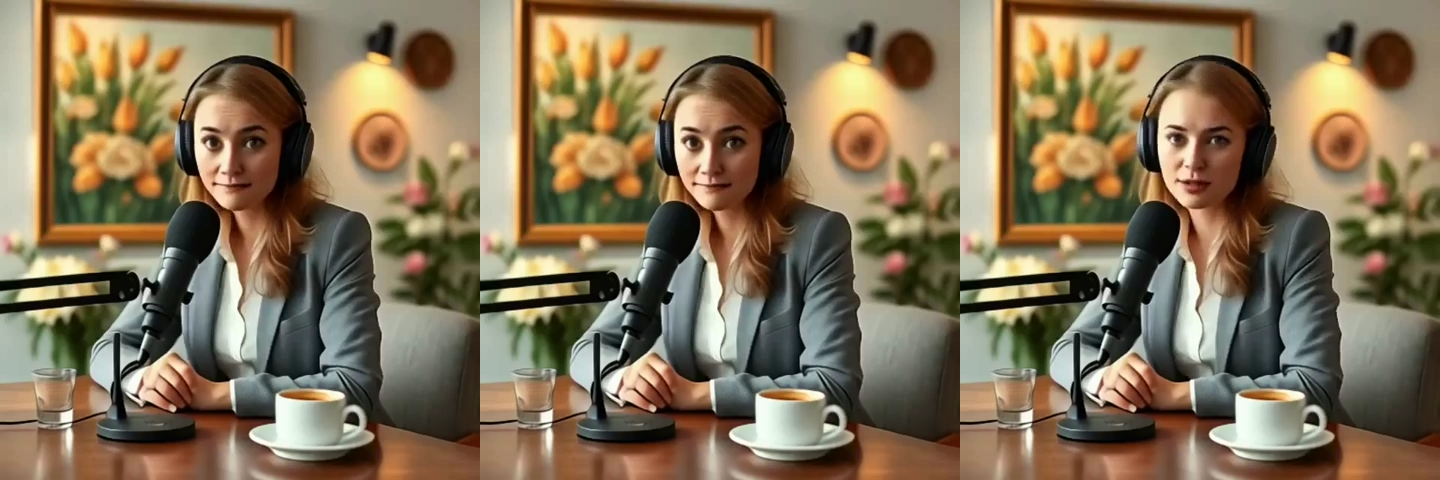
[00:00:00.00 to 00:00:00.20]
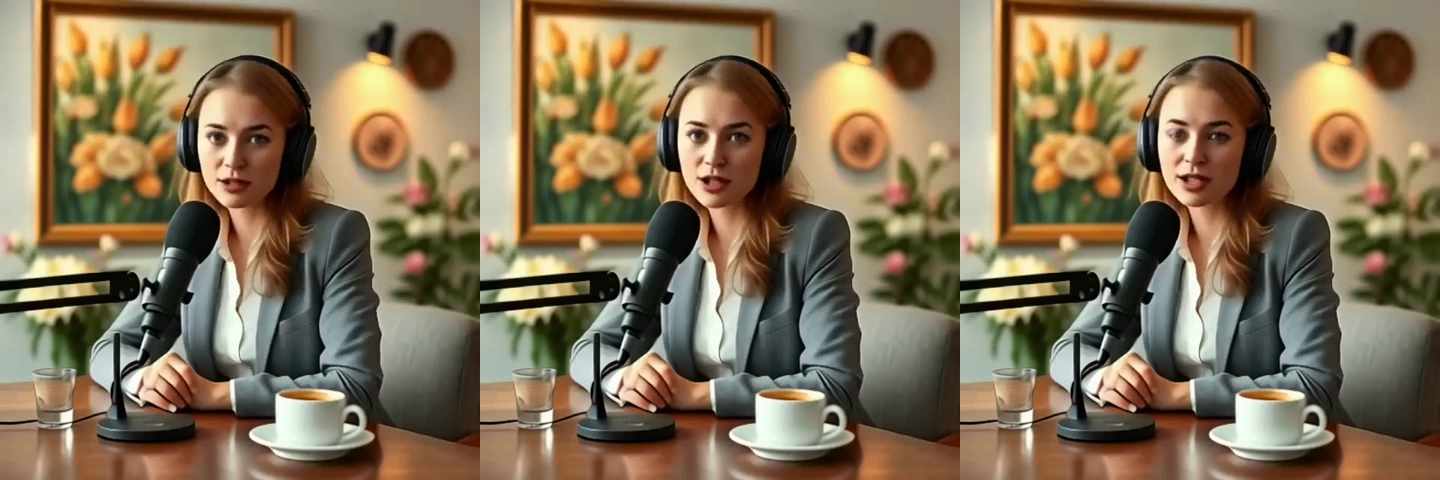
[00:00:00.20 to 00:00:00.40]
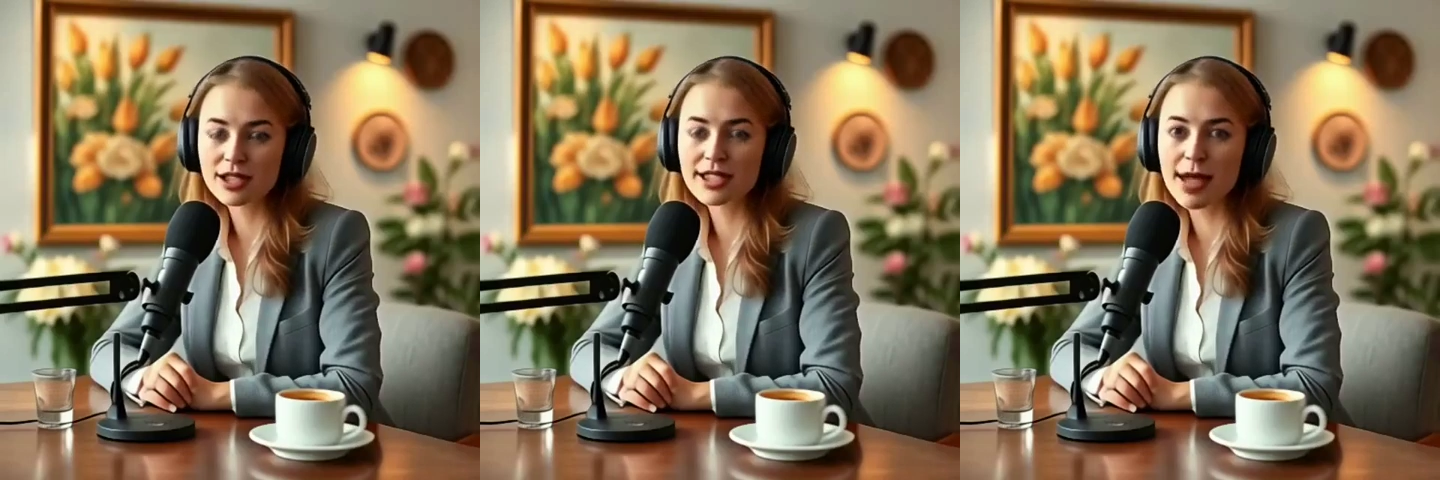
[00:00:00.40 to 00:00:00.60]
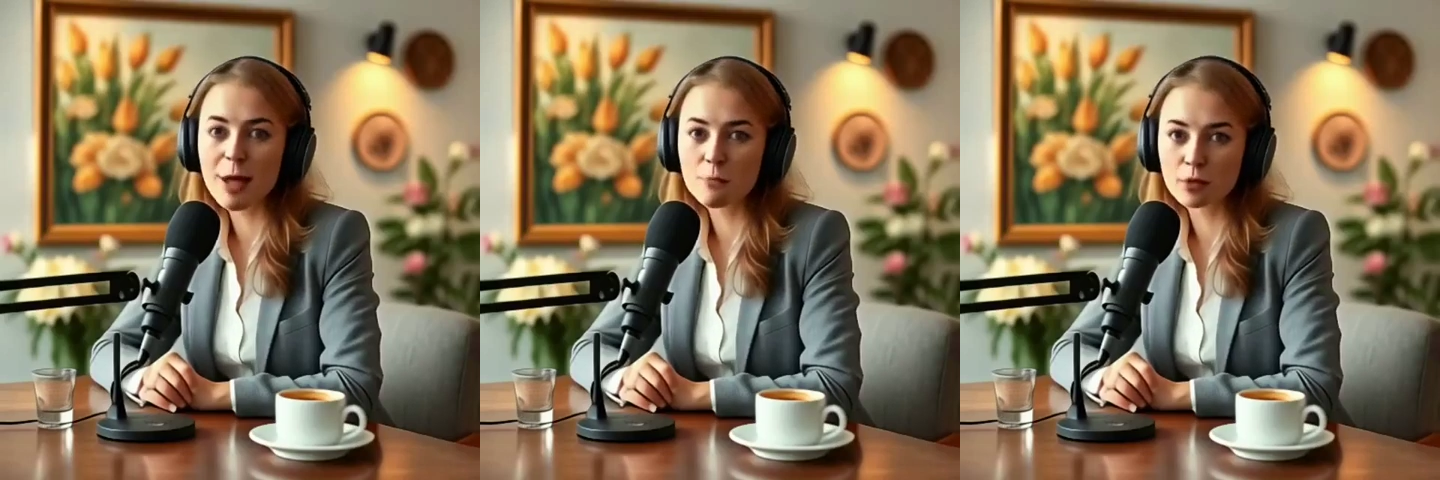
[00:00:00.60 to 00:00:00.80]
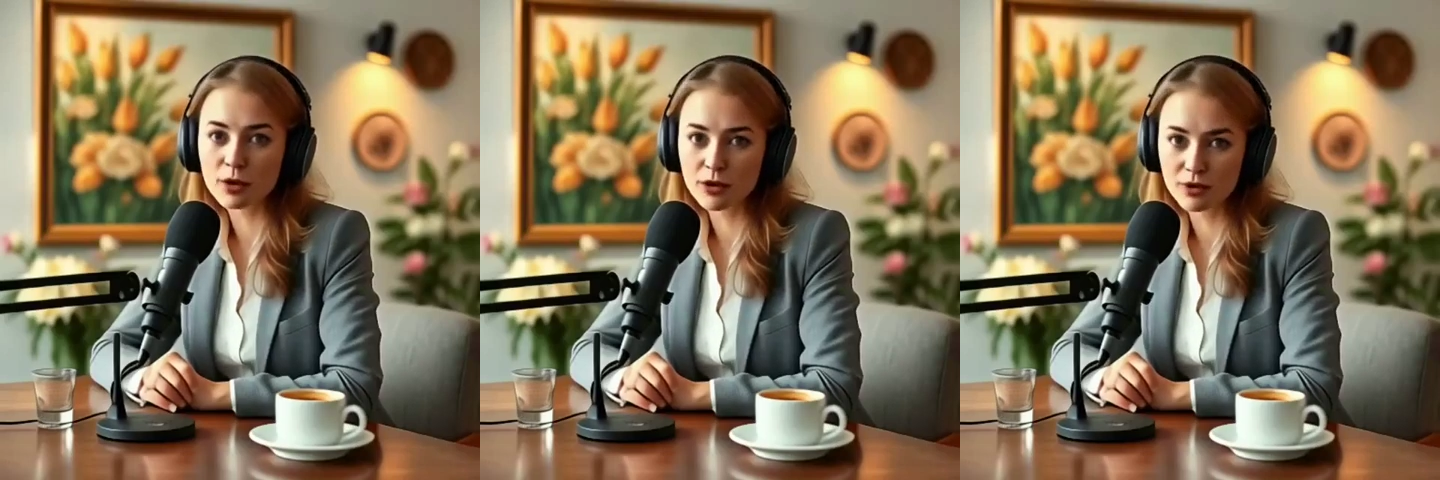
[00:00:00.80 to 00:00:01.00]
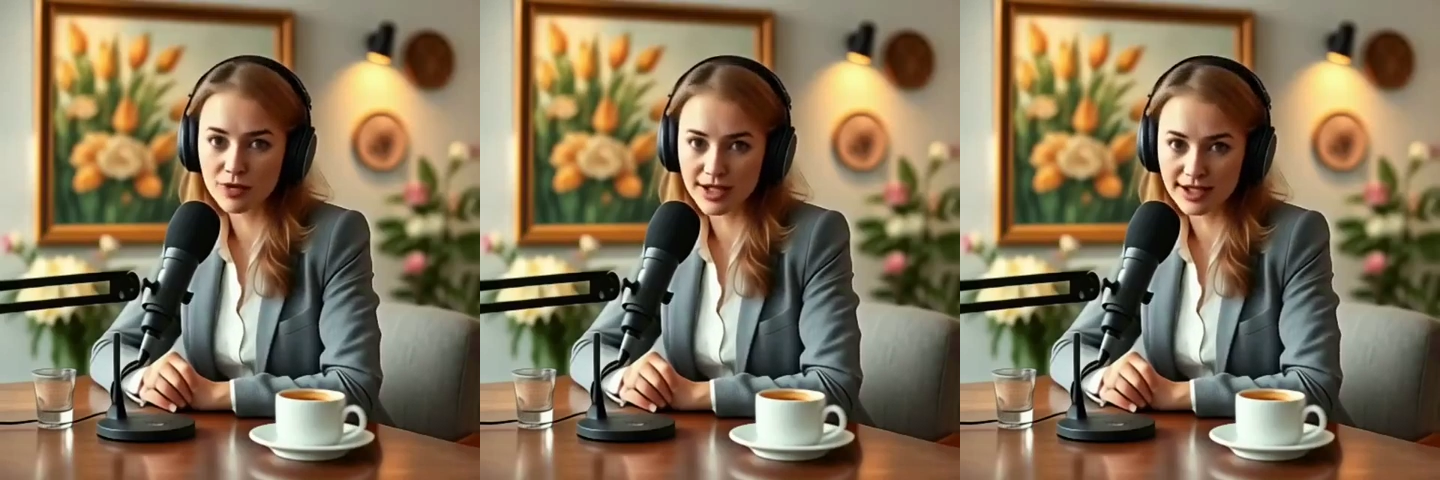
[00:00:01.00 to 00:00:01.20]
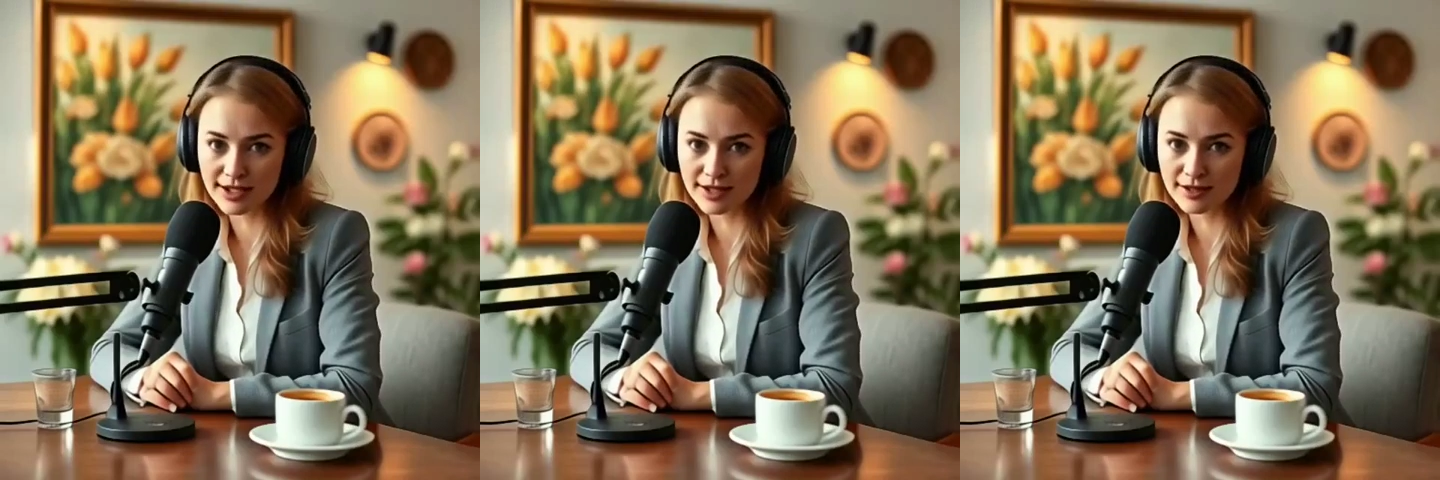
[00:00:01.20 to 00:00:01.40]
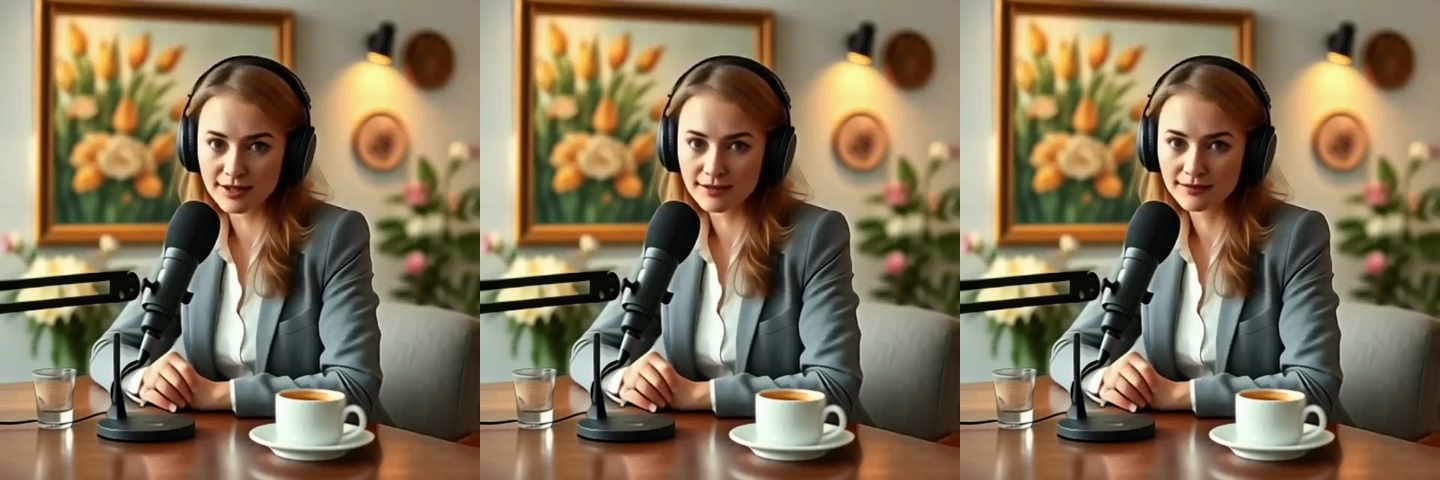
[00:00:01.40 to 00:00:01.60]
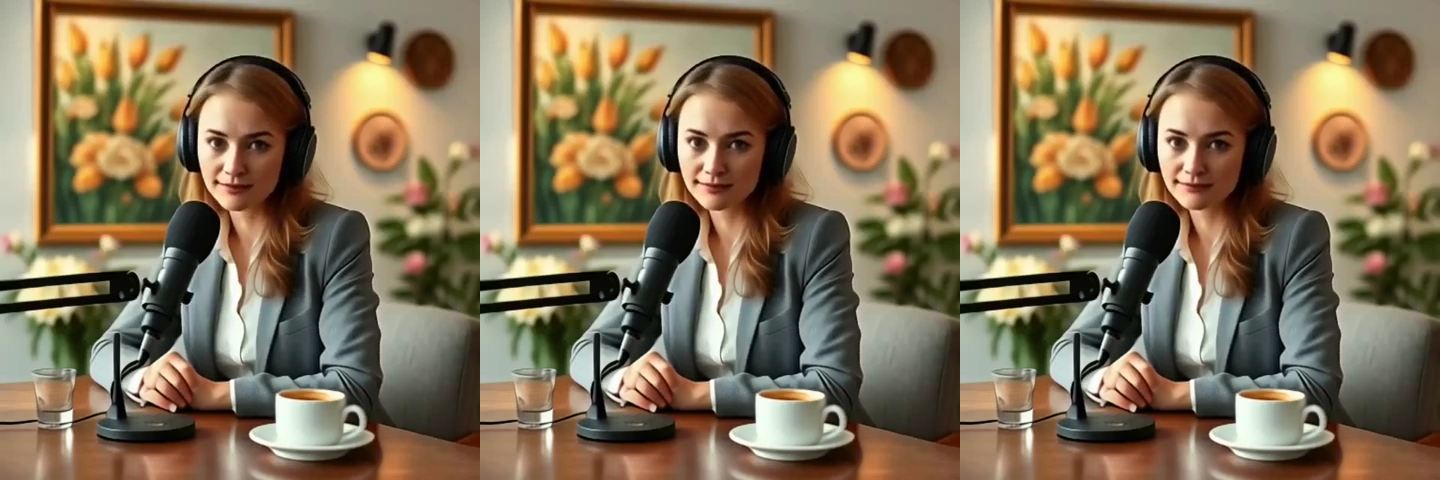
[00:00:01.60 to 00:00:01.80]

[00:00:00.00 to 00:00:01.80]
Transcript: to contemporary readers.